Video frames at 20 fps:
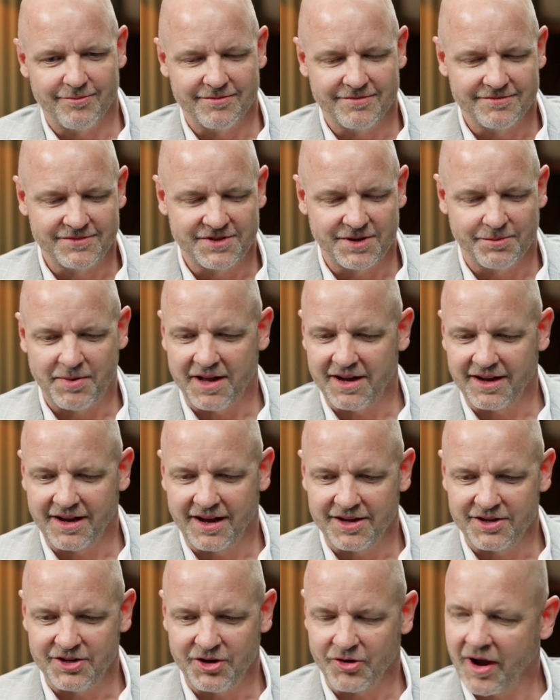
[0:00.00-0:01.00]
Depending
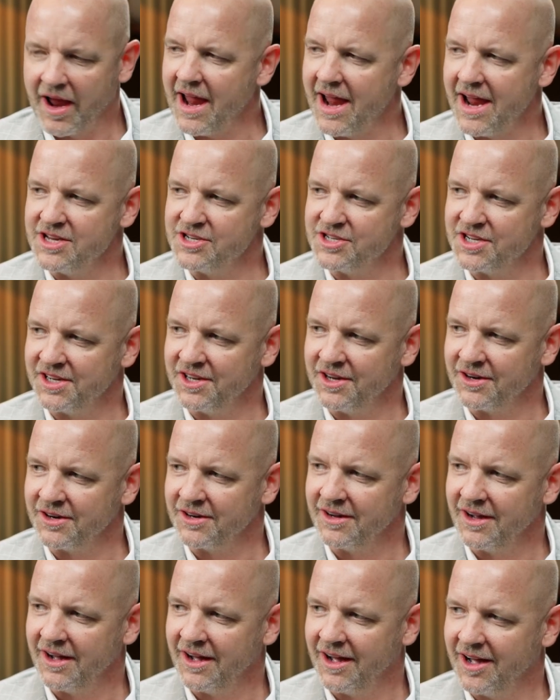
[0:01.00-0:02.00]
on your age and
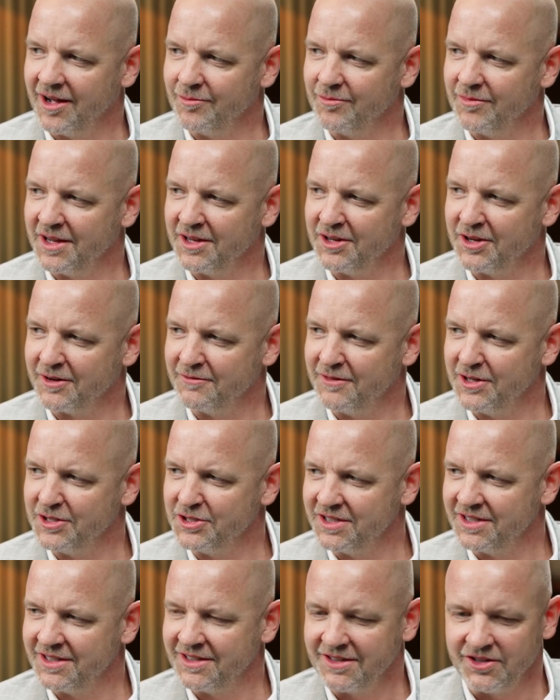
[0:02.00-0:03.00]
your
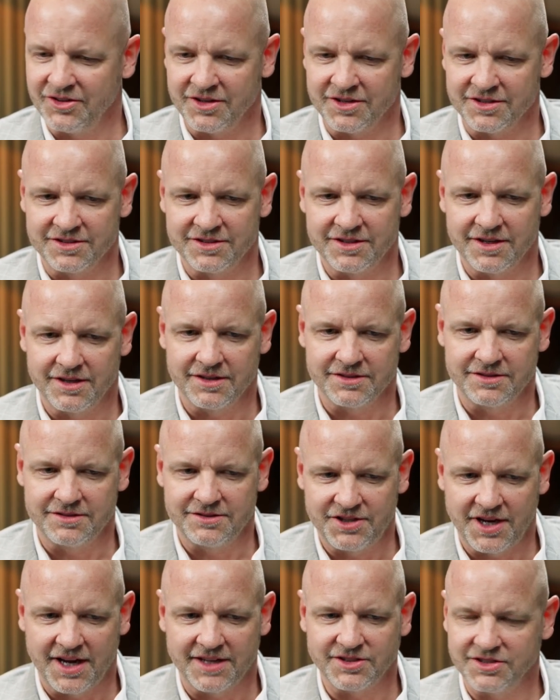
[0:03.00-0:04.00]
vision, there's
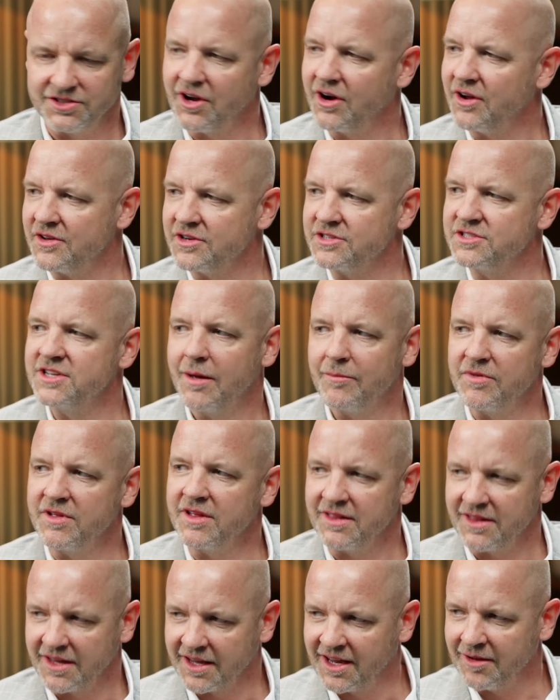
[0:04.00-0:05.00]
chances are there's
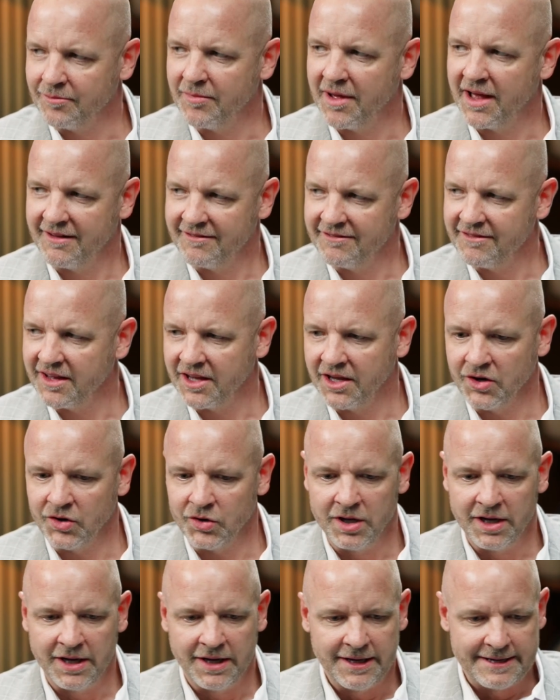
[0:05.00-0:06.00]
something that can benefit you.
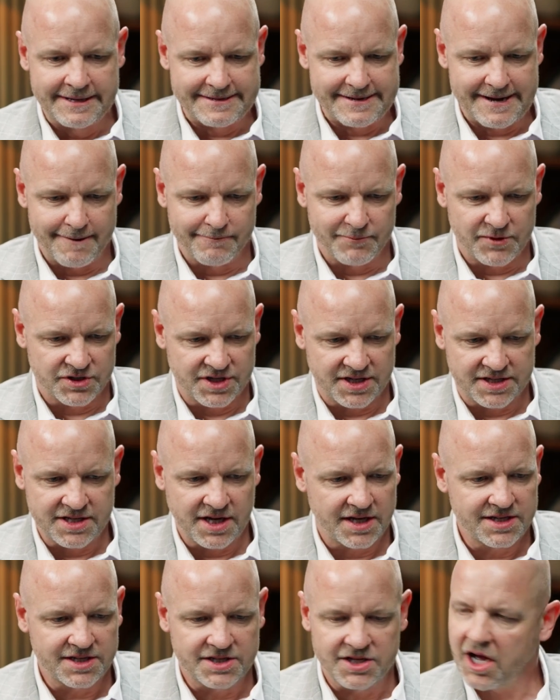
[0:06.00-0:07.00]
There's a
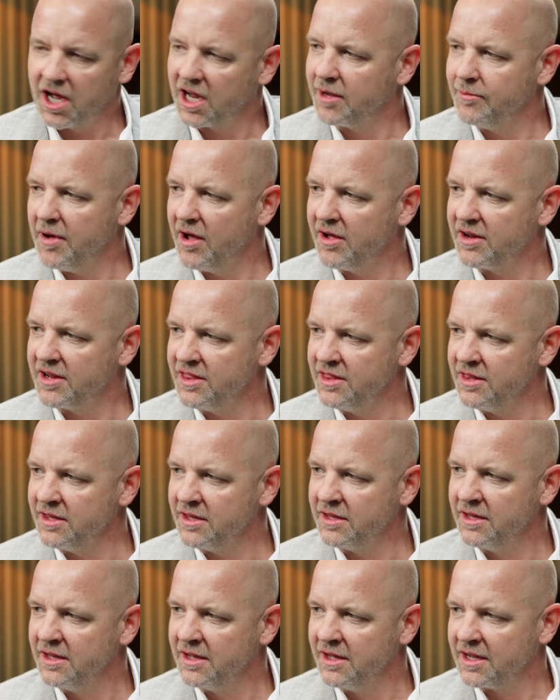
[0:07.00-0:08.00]
ton to talk about in
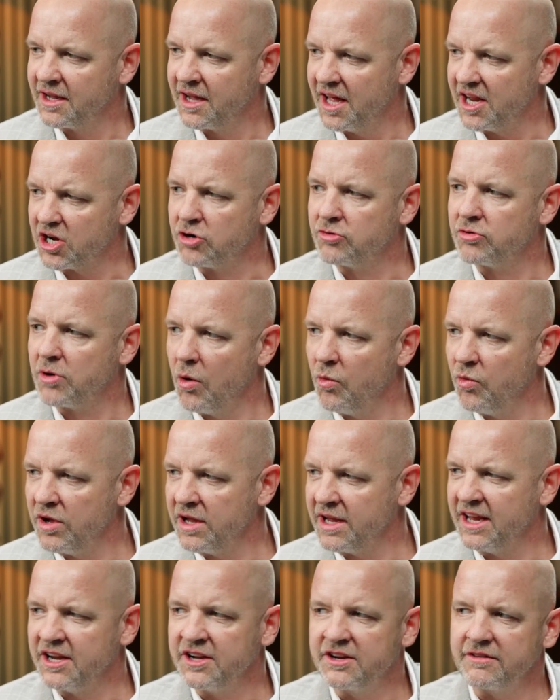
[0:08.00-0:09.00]
the kind of
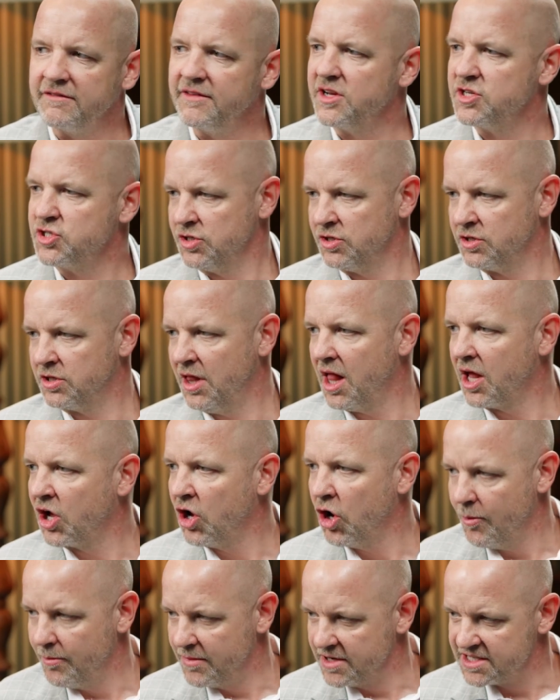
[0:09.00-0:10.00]
growing interventional
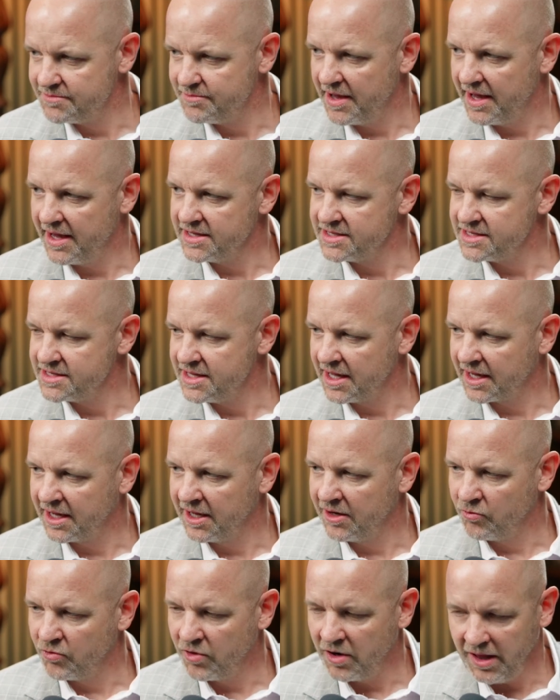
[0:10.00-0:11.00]
glaucoma space that
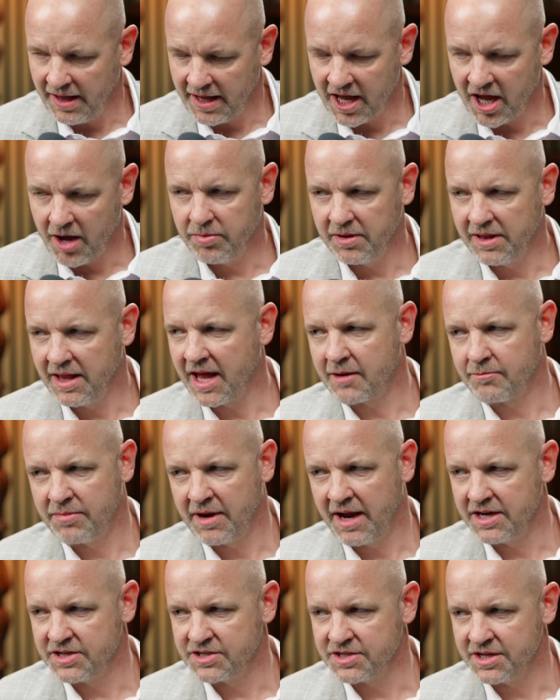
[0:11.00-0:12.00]
can really help a lot of
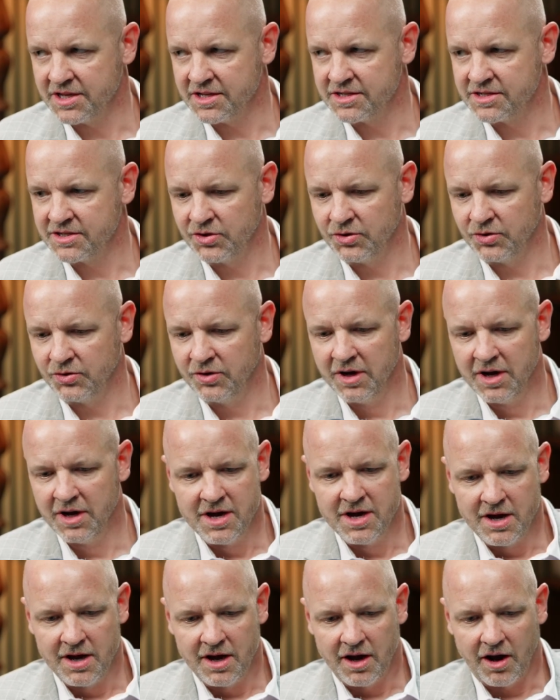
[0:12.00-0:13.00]
patients who
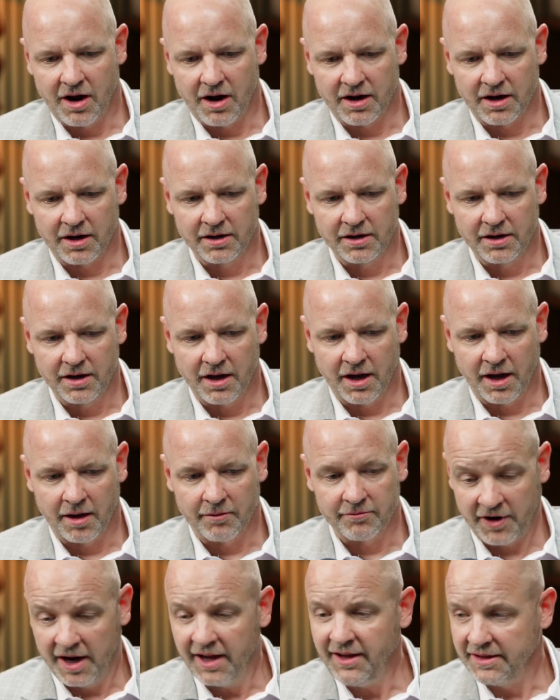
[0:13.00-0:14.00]
are,
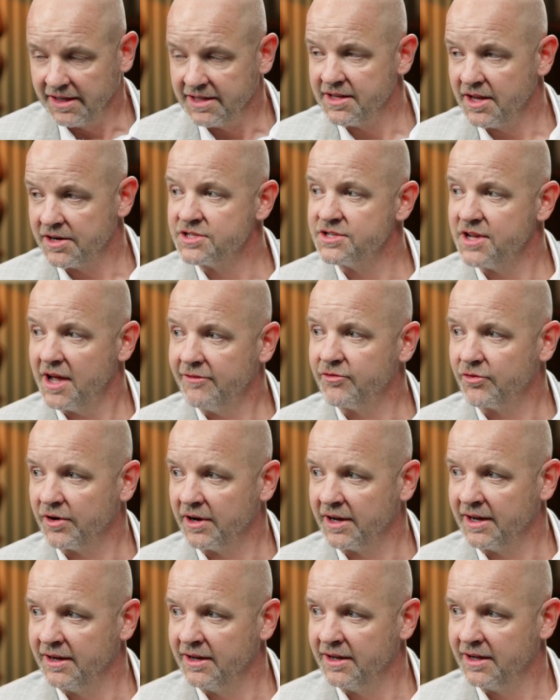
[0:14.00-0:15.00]
frankly, they're
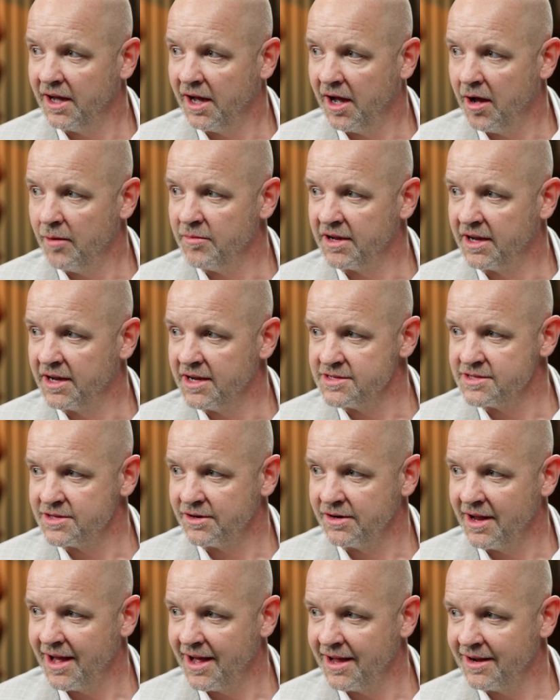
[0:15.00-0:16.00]
suffering because they're
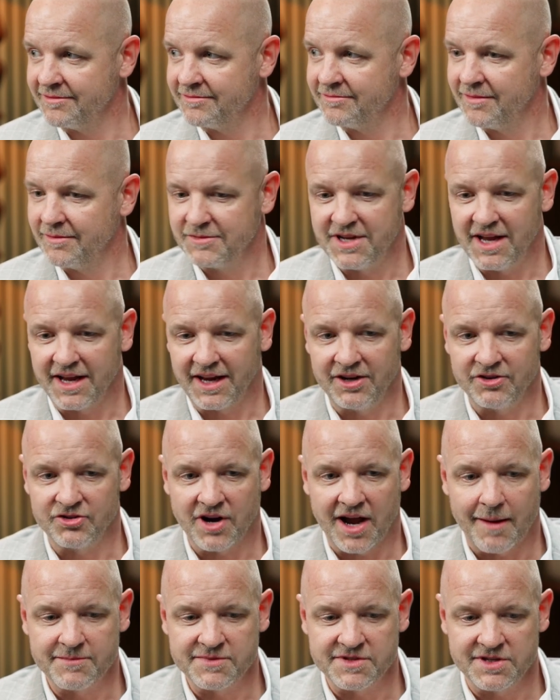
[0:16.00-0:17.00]
not taking
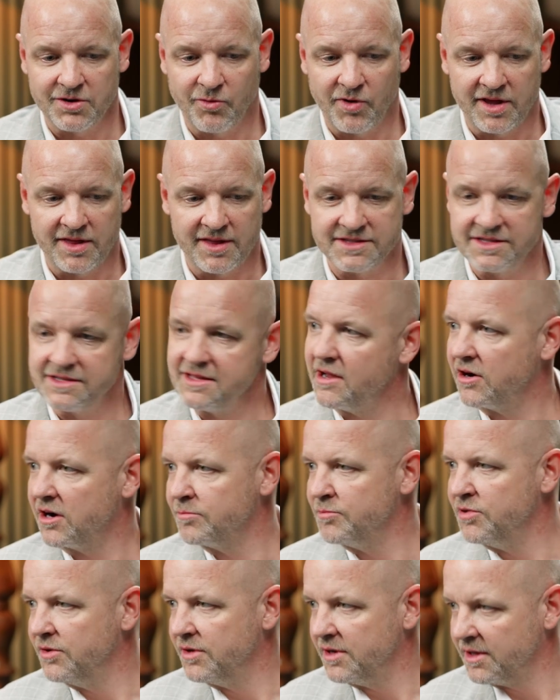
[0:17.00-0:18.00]
drops in a way that's
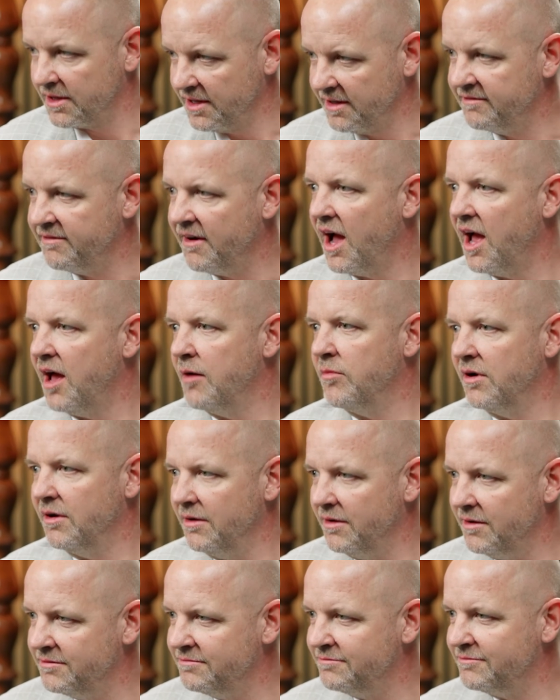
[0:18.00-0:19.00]
therapeutically viable,
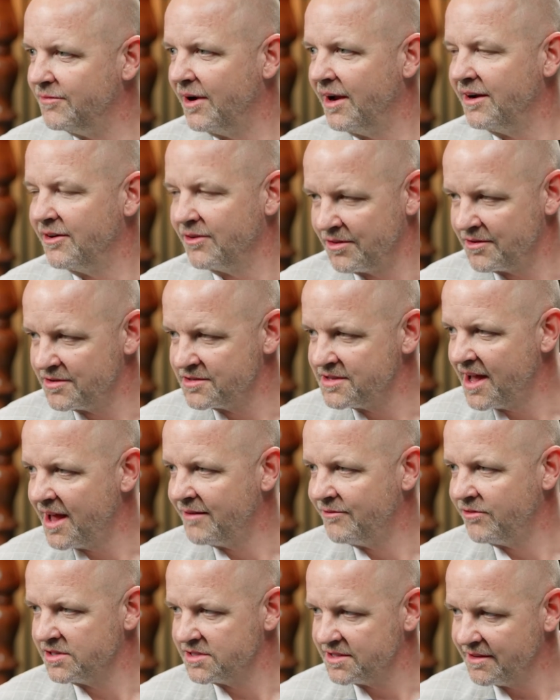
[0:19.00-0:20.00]
right? Or there's
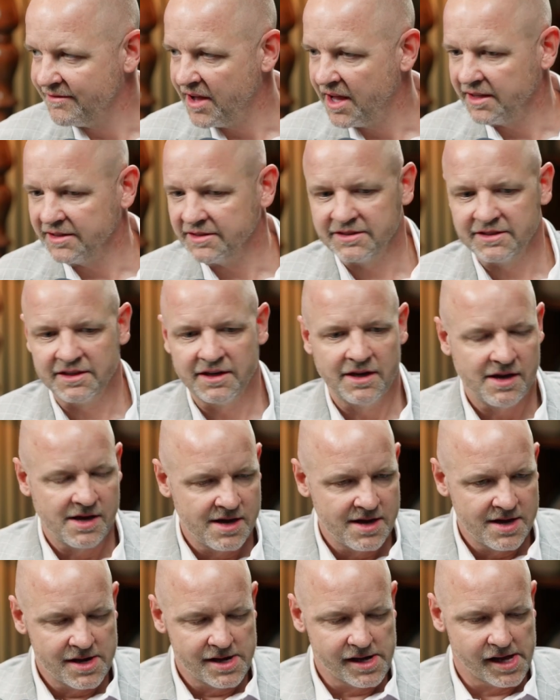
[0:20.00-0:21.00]
adverse events.
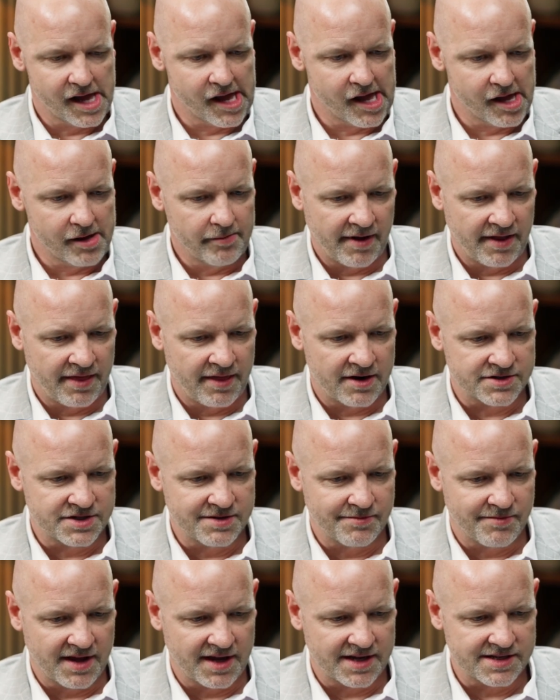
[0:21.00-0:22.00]
And there's
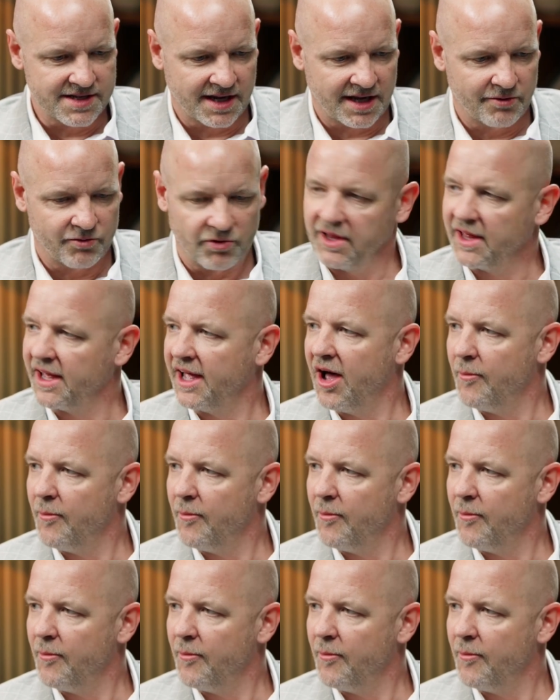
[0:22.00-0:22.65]
some things that can really help